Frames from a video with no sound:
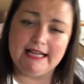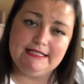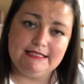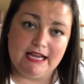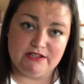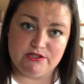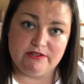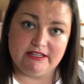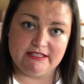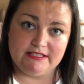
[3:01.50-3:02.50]
I did not do
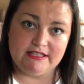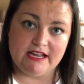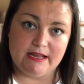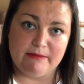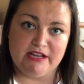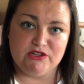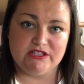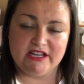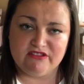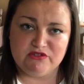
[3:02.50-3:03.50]
that this time. I
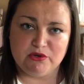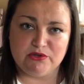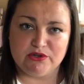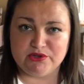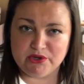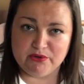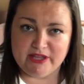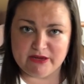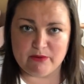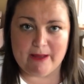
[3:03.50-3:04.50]
just kind of told her no
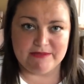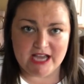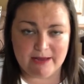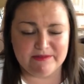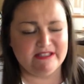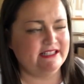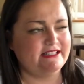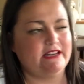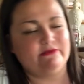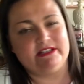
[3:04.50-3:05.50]
like wrap tops and things
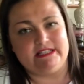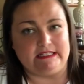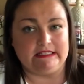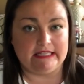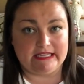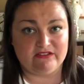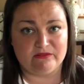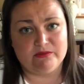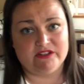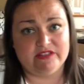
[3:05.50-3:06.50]
that I really didn't like
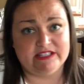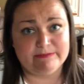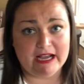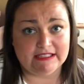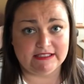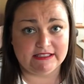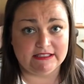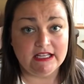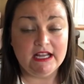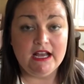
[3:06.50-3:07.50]
from previous
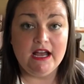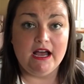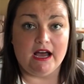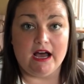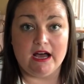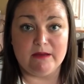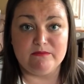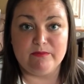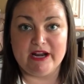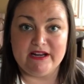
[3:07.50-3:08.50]
boxes.
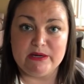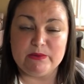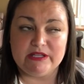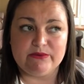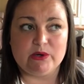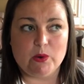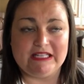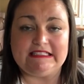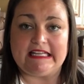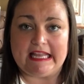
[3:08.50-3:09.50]
Um, but I didn't really
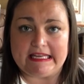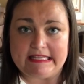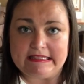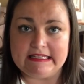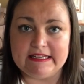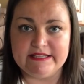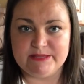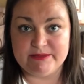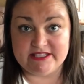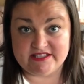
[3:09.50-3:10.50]
request anything
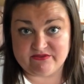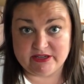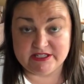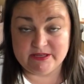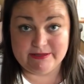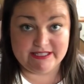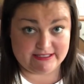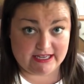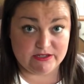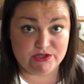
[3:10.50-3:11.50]
specific to be
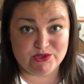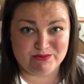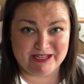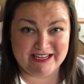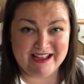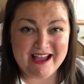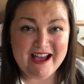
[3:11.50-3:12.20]
sent to me.